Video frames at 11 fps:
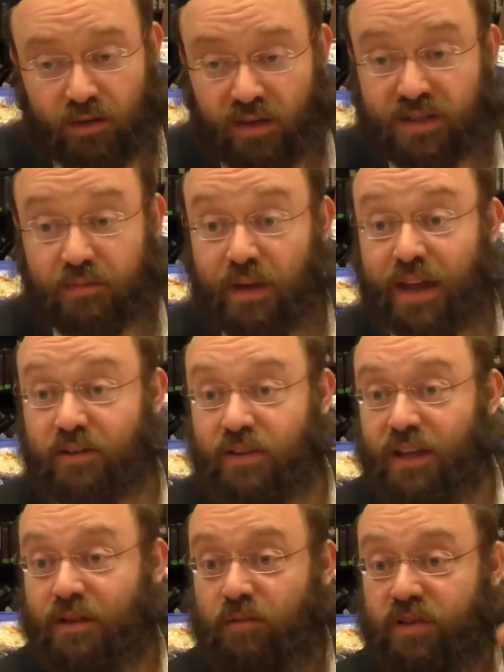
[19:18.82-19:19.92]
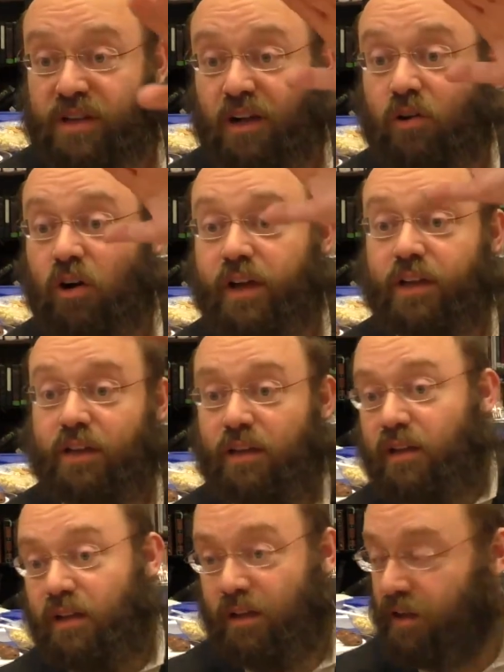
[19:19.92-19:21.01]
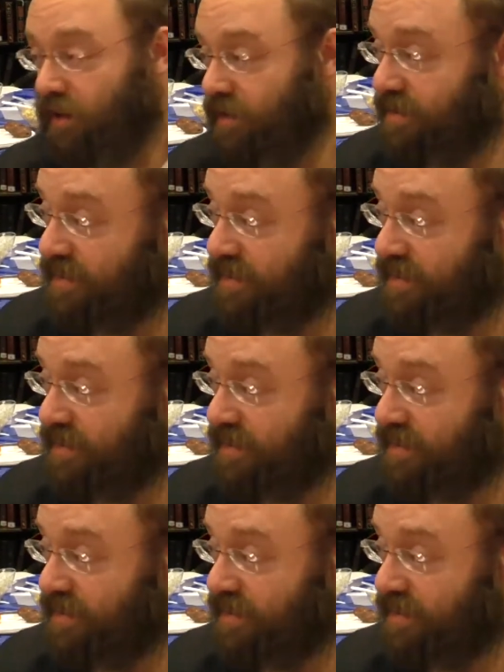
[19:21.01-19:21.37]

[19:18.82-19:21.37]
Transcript: Doesn't matter that he was a goy in